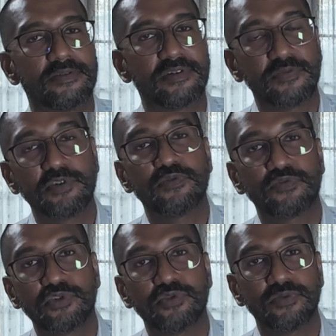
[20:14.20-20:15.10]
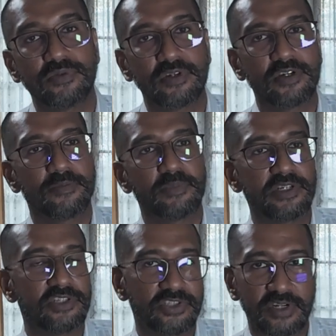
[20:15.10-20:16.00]
revenue for you,
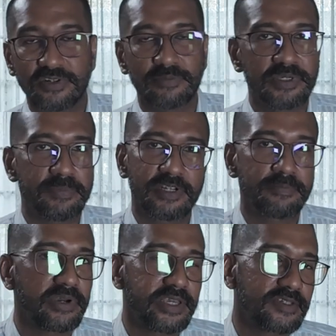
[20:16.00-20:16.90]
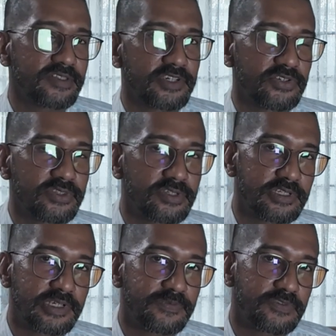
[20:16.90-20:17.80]
but in general people aren't buying a second or
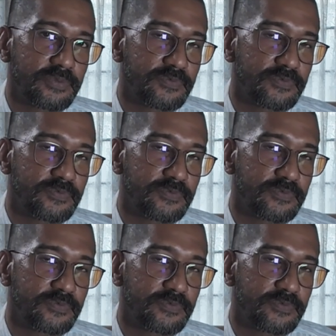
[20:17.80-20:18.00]
third time